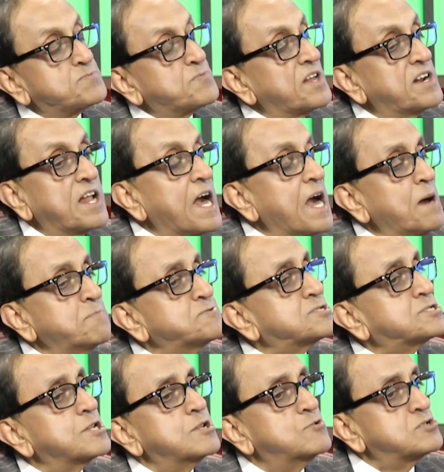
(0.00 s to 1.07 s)
It's been an
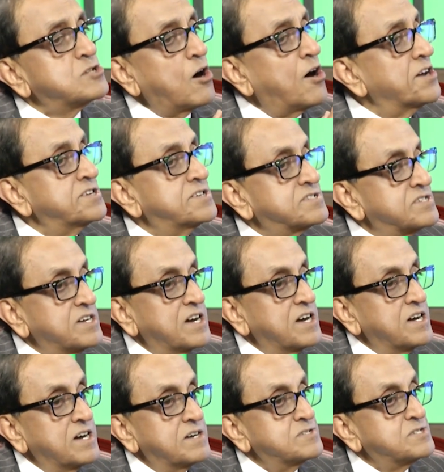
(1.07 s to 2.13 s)
absolute honor
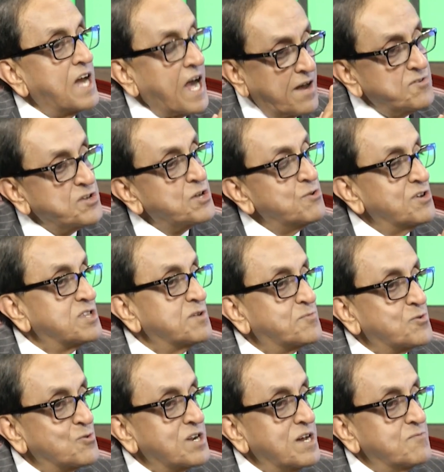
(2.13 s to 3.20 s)
having you in the
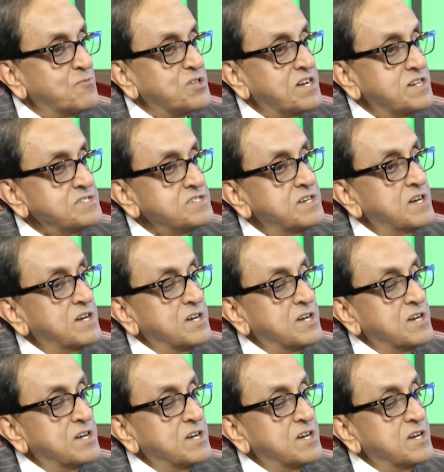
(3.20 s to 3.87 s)
program with us.